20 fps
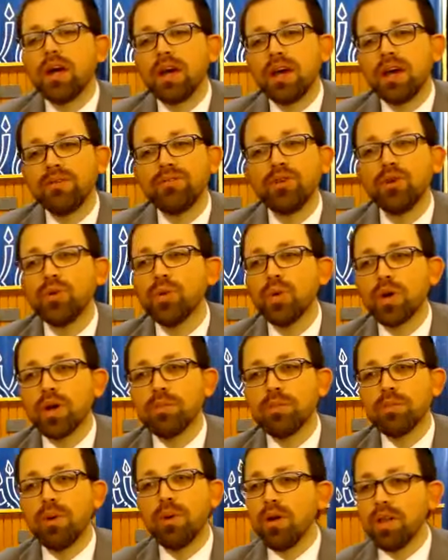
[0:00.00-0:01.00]
If you were
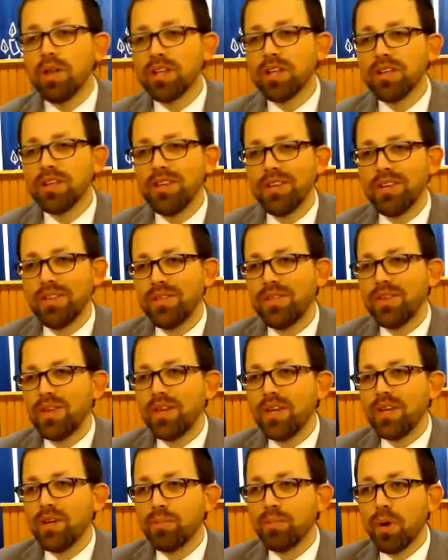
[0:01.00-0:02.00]
in Poland,
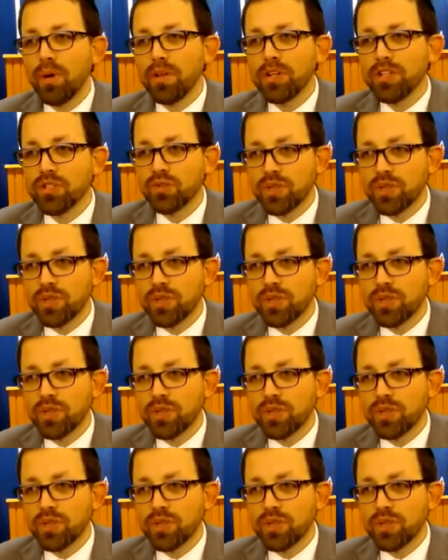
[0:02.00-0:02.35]
the Polish